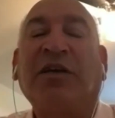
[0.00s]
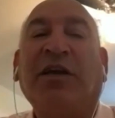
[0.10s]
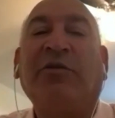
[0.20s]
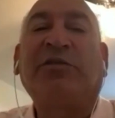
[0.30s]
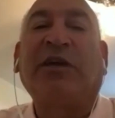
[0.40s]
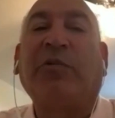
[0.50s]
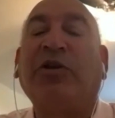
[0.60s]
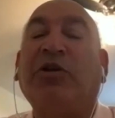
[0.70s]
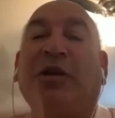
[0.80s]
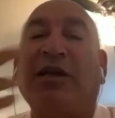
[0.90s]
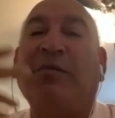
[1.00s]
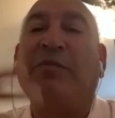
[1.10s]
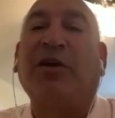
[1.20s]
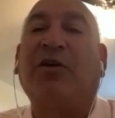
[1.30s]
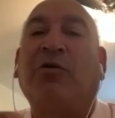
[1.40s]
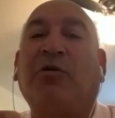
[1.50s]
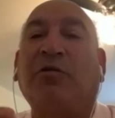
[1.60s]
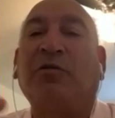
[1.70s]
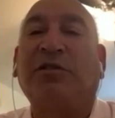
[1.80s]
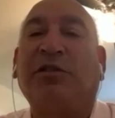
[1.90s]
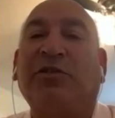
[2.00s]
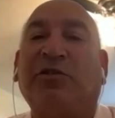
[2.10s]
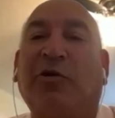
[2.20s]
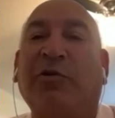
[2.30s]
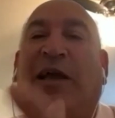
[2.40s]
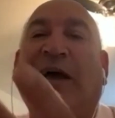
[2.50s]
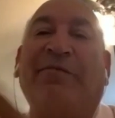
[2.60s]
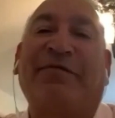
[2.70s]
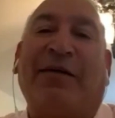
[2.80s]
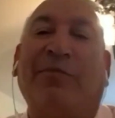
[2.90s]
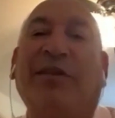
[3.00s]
he'll say, when you're in, give me a call. And knowing our family,